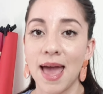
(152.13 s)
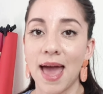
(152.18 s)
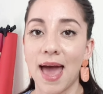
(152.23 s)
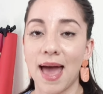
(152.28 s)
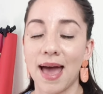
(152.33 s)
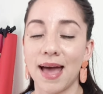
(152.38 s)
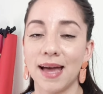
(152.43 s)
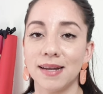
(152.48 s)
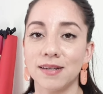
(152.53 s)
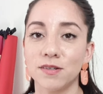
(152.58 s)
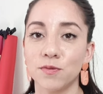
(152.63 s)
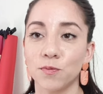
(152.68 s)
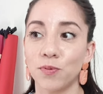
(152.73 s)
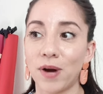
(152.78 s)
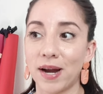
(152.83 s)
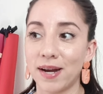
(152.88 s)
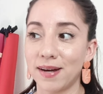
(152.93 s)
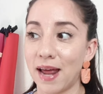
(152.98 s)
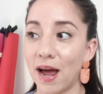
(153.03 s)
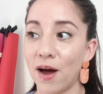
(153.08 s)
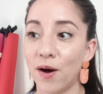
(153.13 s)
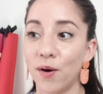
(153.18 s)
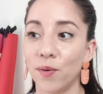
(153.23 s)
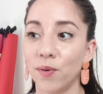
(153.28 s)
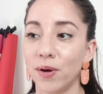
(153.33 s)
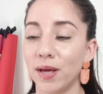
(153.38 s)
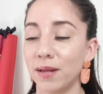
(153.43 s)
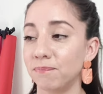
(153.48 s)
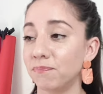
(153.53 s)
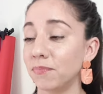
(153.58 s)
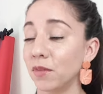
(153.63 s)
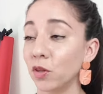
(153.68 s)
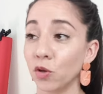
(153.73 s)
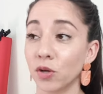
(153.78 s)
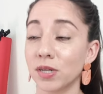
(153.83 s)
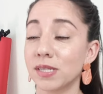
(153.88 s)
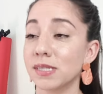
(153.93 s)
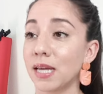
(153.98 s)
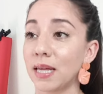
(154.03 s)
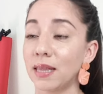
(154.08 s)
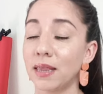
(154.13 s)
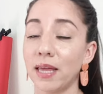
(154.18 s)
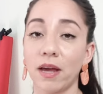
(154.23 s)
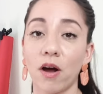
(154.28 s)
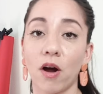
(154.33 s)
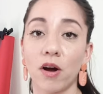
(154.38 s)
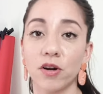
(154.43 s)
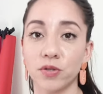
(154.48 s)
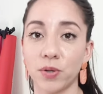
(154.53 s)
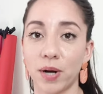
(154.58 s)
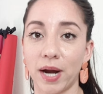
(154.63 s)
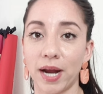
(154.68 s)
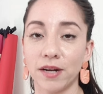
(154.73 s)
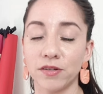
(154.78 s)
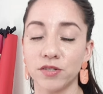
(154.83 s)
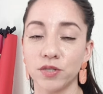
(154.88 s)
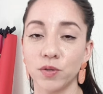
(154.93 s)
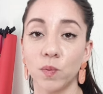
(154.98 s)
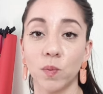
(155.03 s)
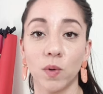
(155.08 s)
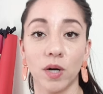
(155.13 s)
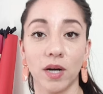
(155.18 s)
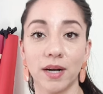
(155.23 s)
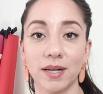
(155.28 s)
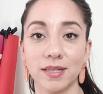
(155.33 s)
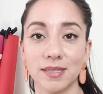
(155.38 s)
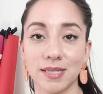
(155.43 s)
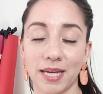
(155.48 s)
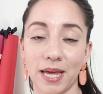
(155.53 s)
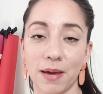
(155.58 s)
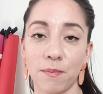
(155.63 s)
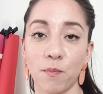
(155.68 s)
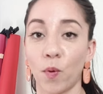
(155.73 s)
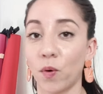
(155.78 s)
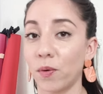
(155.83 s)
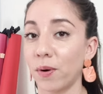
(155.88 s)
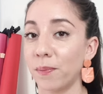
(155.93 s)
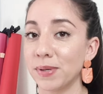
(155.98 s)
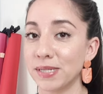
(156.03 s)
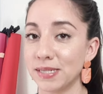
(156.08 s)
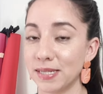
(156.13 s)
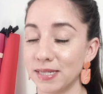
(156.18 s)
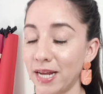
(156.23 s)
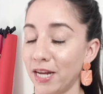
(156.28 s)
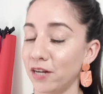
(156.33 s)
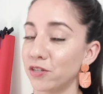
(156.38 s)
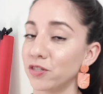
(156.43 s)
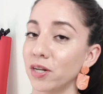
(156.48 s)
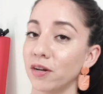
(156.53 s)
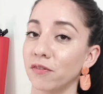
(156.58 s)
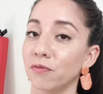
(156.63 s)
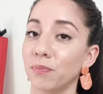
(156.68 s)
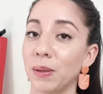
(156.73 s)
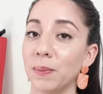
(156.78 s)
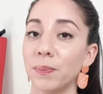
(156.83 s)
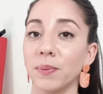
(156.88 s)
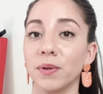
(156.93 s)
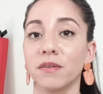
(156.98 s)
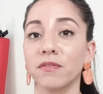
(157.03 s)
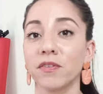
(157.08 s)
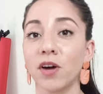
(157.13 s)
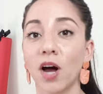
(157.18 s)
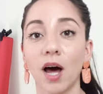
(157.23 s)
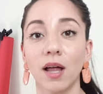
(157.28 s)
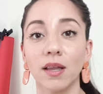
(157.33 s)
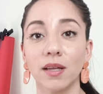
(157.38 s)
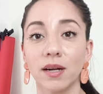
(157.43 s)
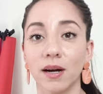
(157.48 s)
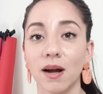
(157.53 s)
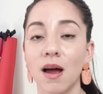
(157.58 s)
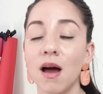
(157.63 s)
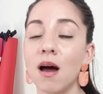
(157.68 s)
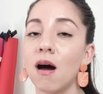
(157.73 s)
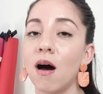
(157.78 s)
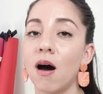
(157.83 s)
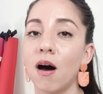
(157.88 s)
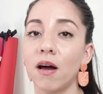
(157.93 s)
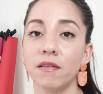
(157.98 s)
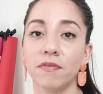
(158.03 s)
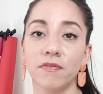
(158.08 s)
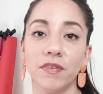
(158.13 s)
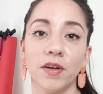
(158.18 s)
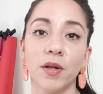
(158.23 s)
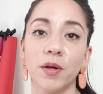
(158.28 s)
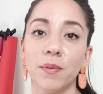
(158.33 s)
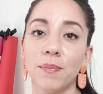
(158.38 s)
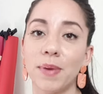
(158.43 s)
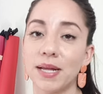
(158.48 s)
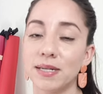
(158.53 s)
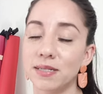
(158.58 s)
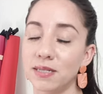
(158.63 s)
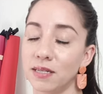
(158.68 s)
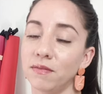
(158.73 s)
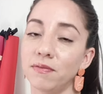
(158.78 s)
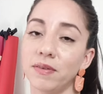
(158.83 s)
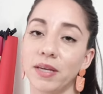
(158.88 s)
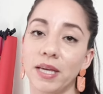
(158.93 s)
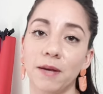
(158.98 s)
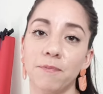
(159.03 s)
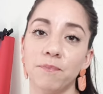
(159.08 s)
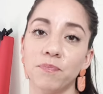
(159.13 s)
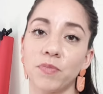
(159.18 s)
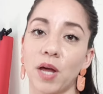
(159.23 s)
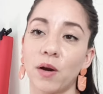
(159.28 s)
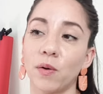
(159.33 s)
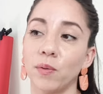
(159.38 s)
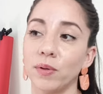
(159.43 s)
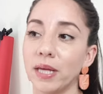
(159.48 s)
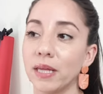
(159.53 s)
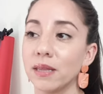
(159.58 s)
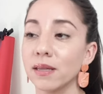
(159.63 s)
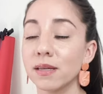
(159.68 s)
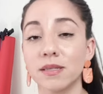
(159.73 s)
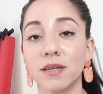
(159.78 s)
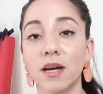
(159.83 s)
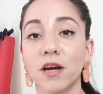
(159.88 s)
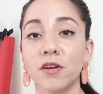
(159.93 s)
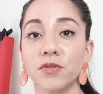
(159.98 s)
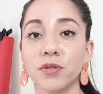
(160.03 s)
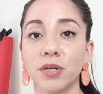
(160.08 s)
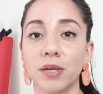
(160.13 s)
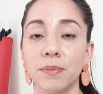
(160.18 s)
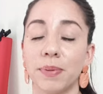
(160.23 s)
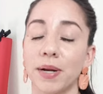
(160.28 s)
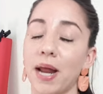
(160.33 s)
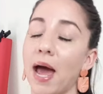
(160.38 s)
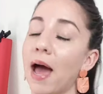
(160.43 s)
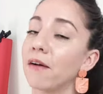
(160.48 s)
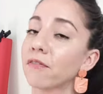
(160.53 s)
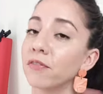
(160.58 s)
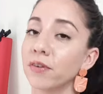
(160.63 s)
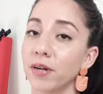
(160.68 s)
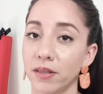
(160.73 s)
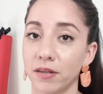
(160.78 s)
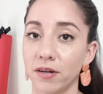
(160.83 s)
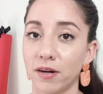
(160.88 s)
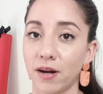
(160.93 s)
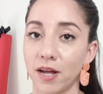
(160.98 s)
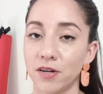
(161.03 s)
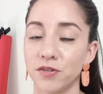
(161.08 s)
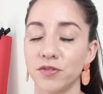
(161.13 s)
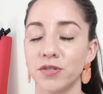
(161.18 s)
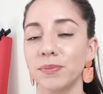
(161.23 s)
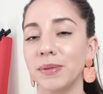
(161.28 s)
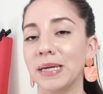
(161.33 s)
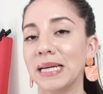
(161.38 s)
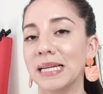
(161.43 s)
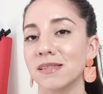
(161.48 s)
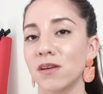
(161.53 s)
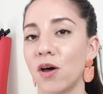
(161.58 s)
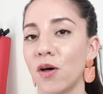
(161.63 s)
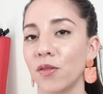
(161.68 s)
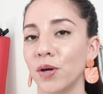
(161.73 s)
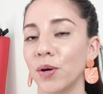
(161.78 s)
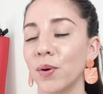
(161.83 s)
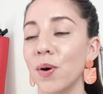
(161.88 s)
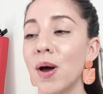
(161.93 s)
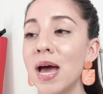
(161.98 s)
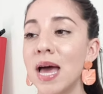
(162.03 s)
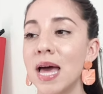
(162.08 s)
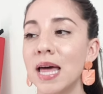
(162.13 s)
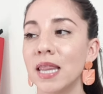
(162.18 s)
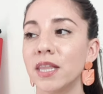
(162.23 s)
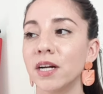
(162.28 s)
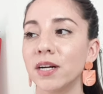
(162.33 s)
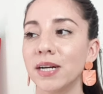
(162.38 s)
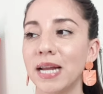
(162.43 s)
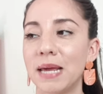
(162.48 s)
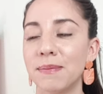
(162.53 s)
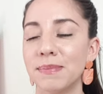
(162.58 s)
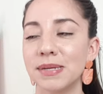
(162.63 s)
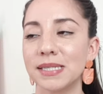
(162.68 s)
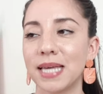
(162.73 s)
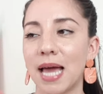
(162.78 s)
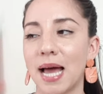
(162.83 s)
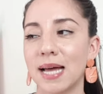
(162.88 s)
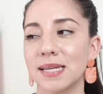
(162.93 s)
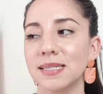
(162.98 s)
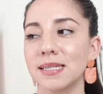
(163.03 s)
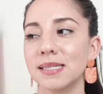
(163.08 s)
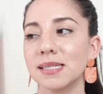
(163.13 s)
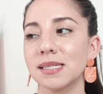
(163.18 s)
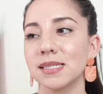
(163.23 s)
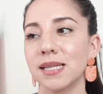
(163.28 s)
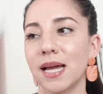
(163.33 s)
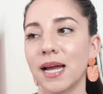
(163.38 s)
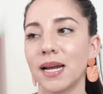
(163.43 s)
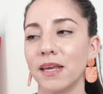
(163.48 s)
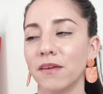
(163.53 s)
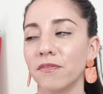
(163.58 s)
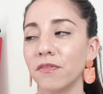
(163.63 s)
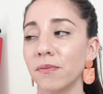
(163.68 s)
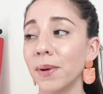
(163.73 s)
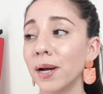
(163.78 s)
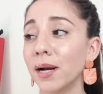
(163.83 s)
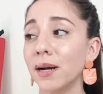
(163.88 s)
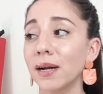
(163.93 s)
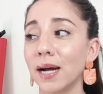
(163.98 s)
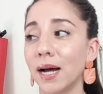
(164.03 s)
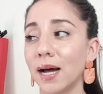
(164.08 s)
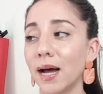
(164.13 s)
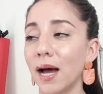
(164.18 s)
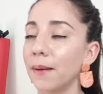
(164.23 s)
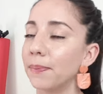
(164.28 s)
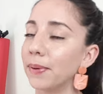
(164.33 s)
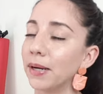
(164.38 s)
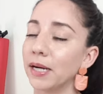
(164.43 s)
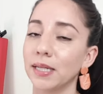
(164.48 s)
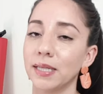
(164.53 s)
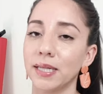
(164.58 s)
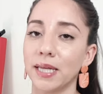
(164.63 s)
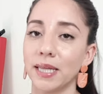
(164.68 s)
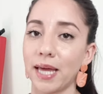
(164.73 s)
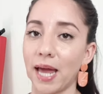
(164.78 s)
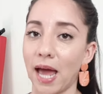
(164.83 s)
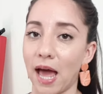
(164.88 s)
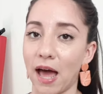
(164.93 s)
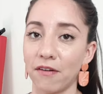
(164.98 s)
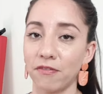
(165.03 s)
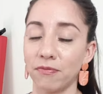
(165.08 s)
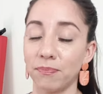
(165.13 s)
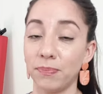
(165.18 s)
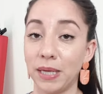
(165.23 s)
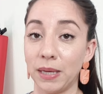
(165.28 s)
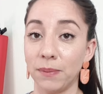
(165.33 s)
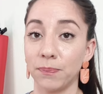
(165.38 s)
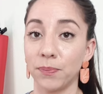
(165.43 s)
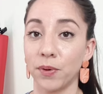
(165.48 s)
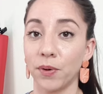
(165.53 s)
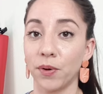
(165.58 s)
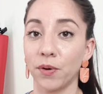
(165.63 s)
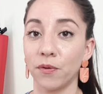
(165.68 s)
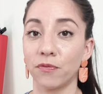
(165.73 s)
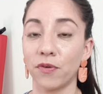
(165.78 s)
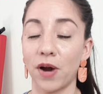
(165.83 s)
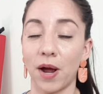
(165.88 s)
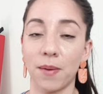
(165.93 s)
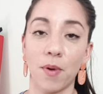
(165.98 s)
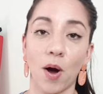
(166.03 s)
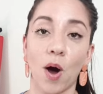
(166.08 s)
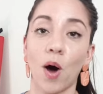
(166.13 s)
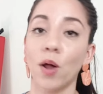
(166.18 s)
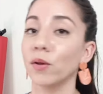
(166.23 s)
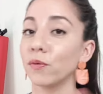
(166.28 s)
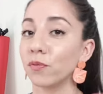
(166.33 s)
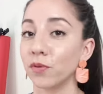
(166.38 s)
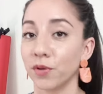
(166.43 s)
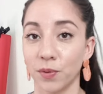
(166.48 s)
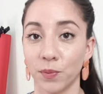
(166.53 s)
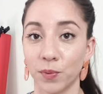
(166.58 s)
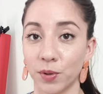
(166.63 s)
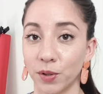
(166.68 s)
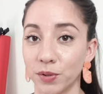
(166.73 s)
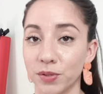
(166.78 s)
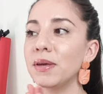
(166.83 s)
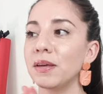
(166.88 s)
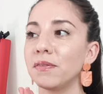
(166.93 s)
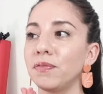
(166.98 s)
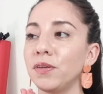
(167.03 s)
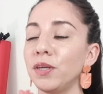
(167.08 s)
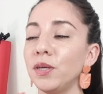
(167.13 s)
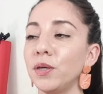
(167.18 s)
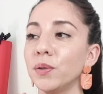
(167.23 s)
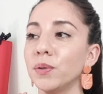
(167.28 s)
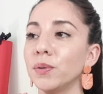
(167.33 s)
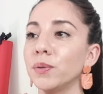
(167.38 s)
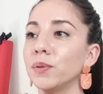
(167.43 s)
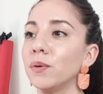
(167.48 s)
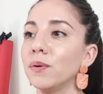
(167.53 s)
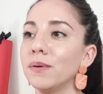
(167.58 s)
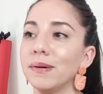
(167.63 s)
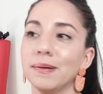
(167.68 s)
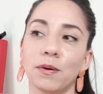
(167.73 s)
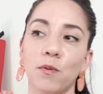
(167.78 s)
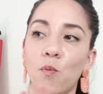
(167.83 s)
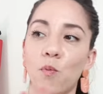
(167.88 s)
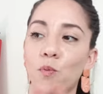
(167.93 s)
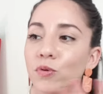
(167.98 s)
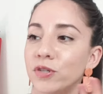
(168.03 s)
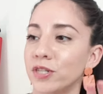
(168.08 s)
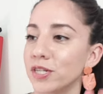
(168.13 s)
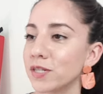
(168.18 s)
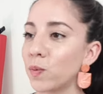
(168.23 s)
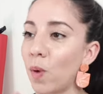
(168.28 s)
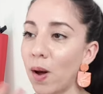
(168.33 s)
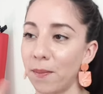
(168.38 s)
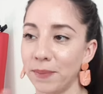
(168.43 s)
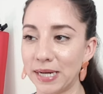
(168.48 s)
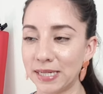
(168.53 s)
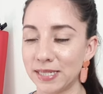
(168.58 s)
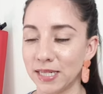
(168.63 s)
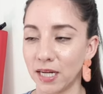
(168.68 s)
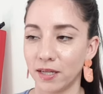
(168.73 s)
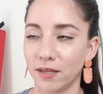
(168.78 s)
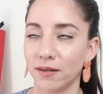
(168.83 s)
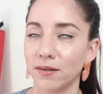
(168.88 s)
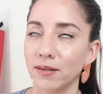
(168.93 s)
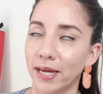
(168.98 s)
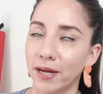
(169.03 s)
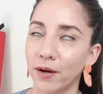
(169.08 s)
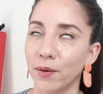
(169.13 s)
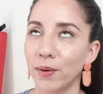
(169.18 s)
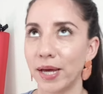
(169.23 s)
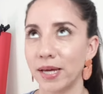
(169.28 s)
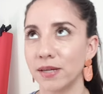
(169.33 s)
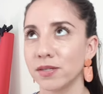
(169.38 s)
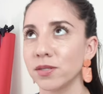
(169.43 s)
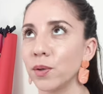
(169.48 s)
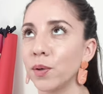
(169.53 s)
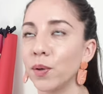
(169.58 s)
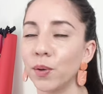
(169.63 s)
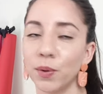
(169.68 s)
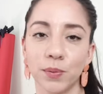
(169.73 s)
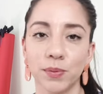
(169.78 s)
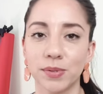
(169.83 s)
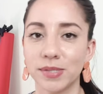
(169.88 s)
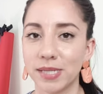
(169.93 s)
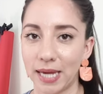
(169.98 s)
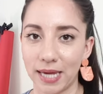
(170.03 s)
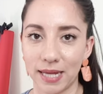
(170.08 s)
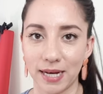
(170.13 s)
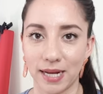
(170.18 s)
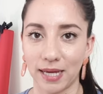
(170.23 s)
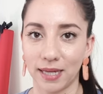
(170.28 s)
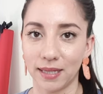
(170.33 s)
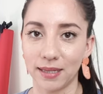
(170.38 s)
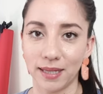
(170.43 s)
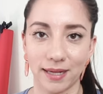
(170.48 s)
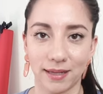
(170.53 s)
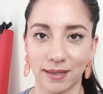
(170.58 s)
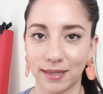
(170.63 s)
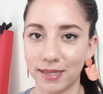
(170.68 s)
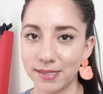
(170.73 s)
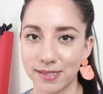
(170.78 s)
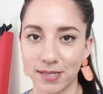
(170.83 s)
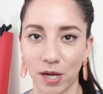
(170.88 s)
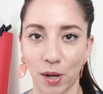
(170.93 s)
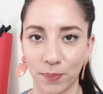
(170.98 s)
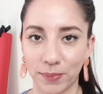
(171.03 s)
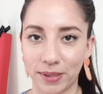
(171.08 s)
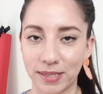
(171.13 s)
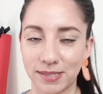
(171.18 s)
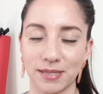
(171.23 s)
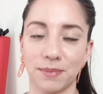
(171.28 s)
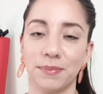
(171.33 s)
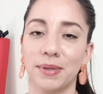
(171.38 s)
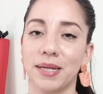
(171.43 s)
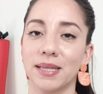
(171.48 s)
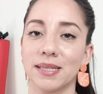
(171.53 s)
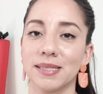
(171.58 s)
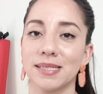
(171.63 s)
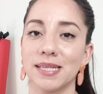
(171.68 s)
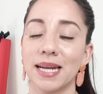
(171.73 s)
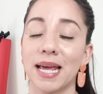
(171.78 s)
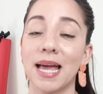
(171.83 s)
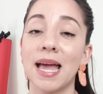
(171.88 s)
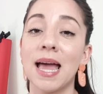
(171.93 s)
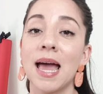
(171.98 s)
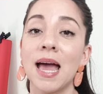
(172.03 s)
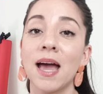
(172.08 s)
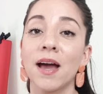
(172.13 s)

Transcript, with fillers: And right now, it looks like they are trying to work to get more representation of people of color on film and TV, not only in this country, but every other country, because although their name is Casting Society of America, apparently they have people from all over the world. If you just want me to tell you, like, okay, so who's in it? Like, at least tell me somebody that's in it.